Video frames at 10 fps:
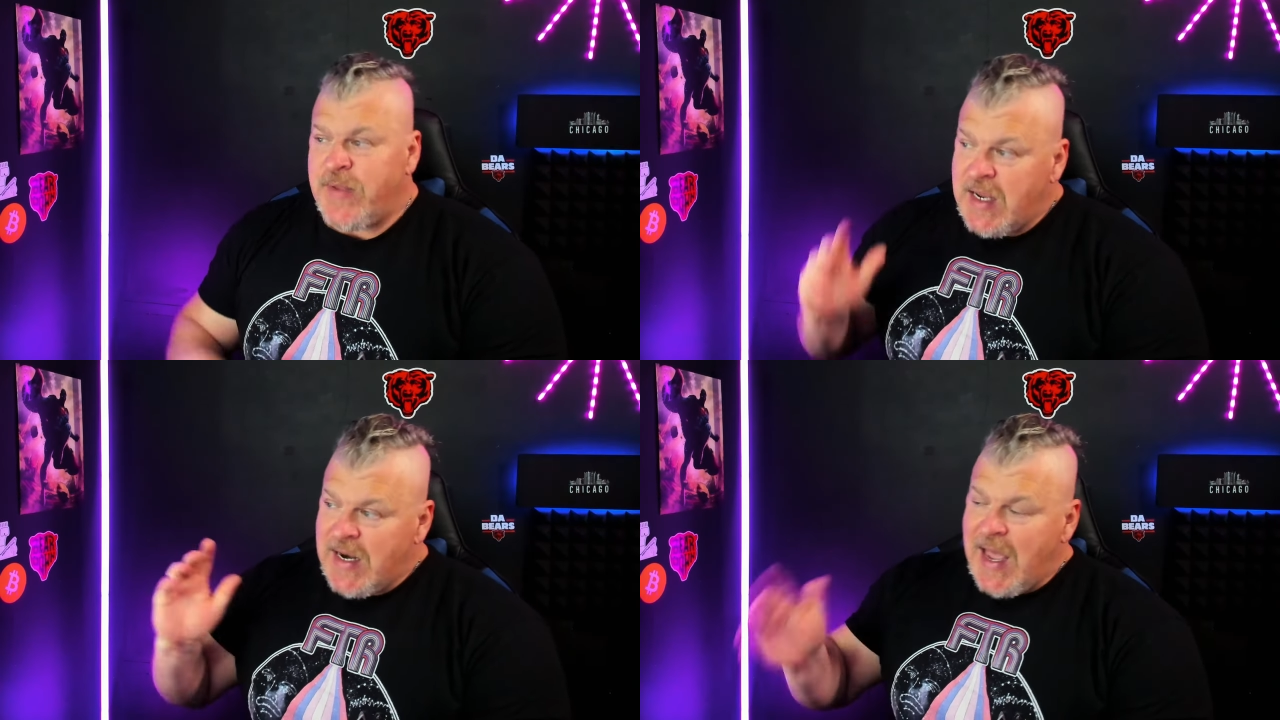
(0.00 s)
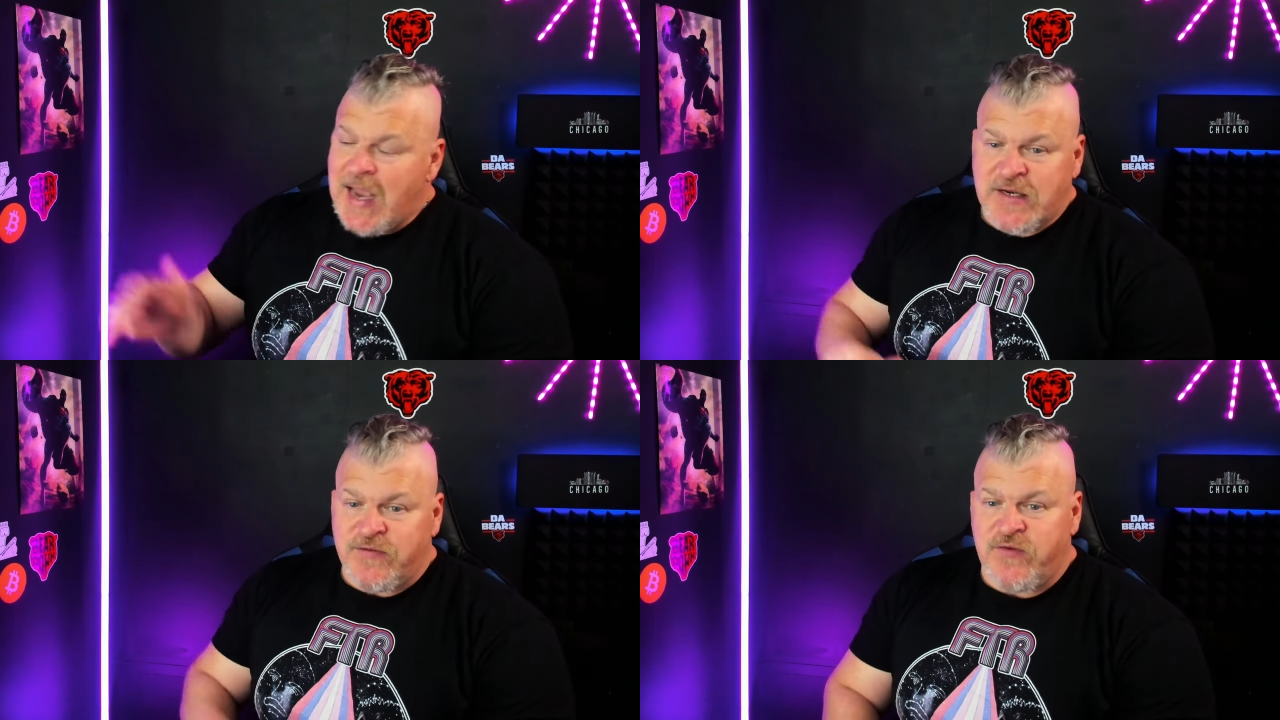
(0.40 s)
In
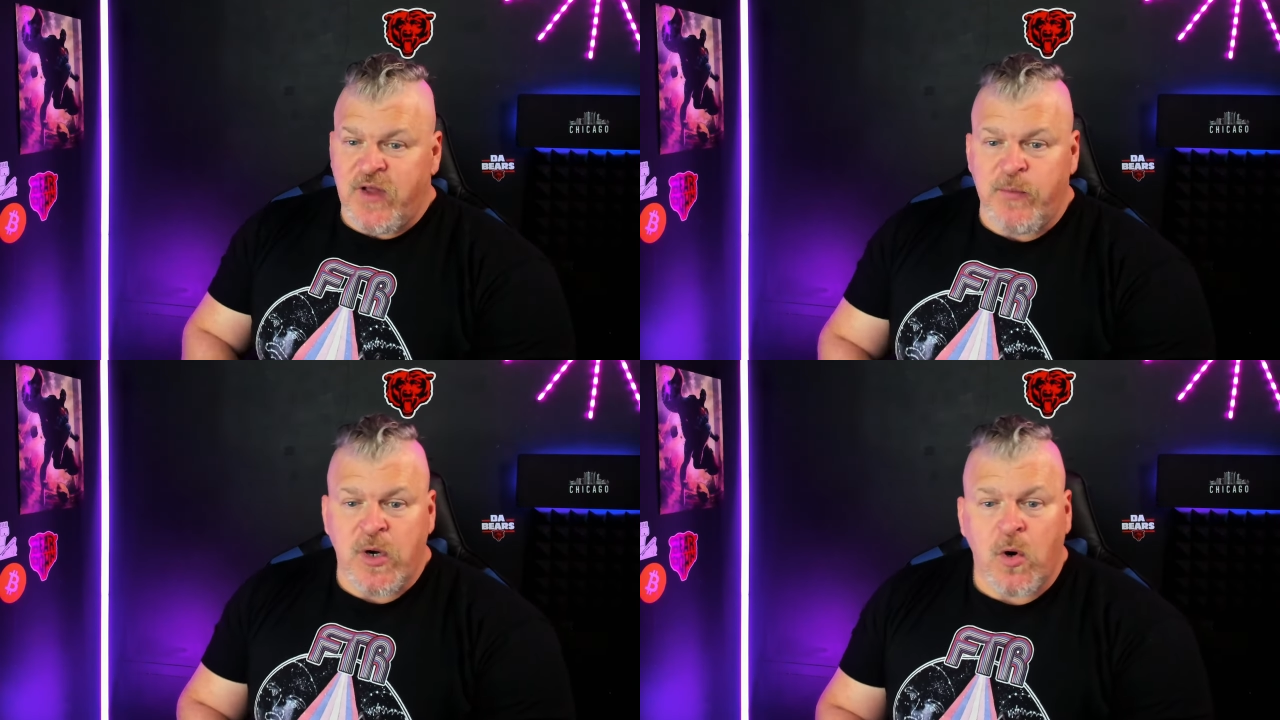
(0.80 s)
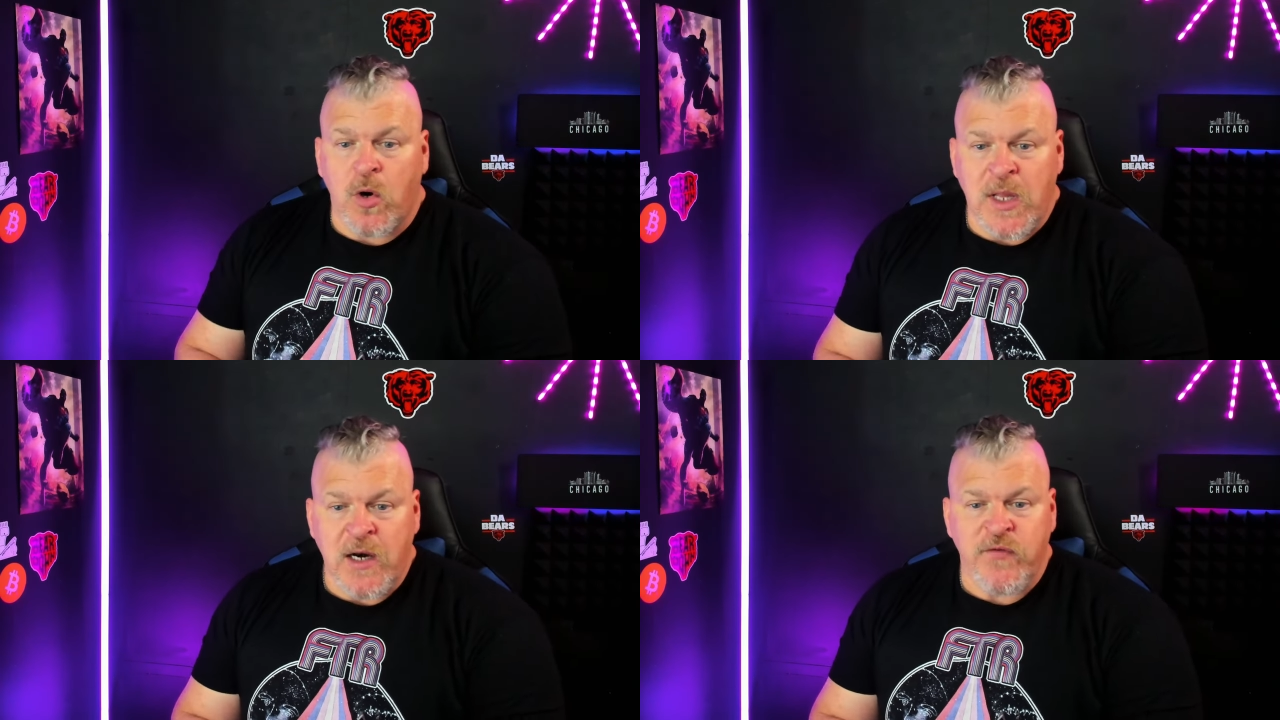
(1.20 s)
active development are a
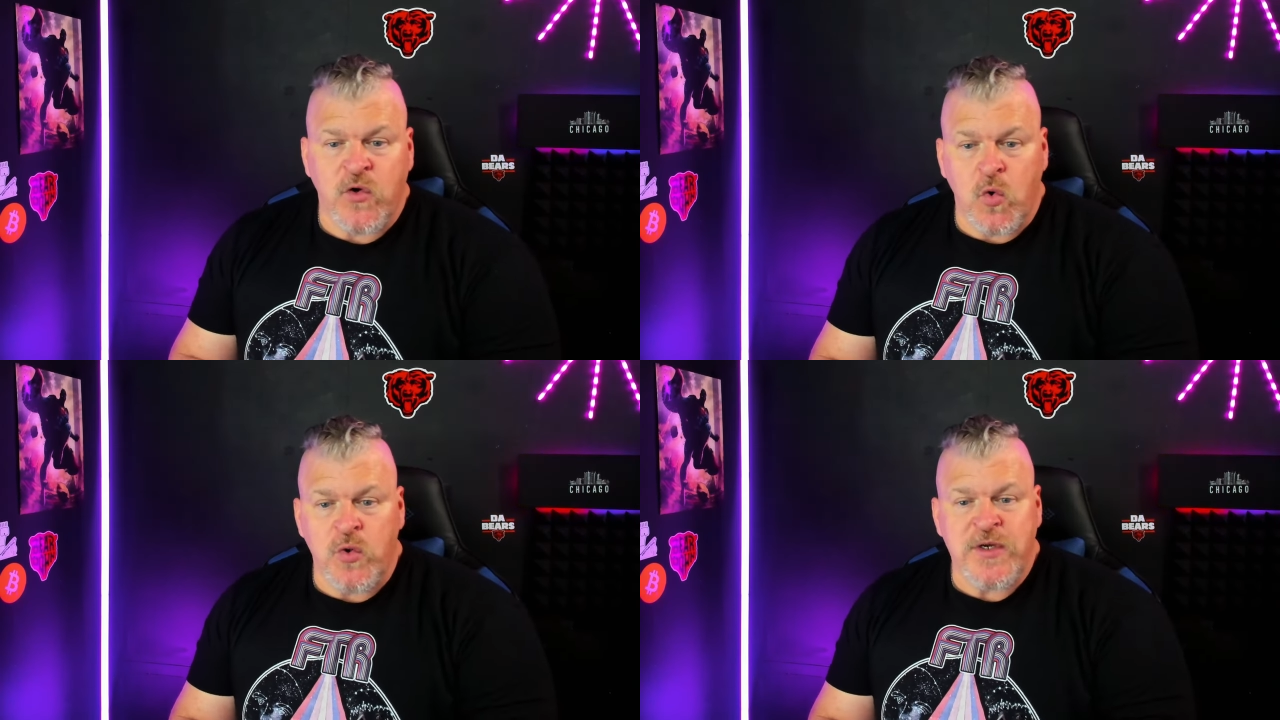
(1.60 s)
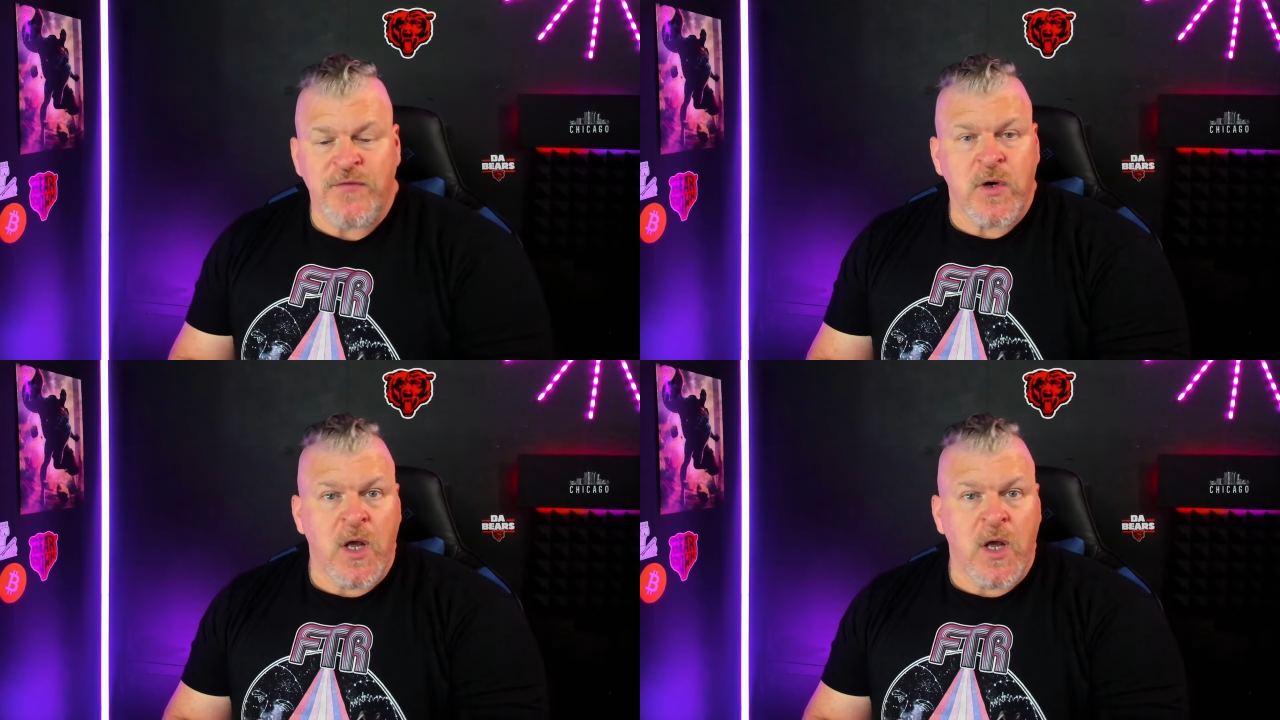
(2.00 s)
lot of cool different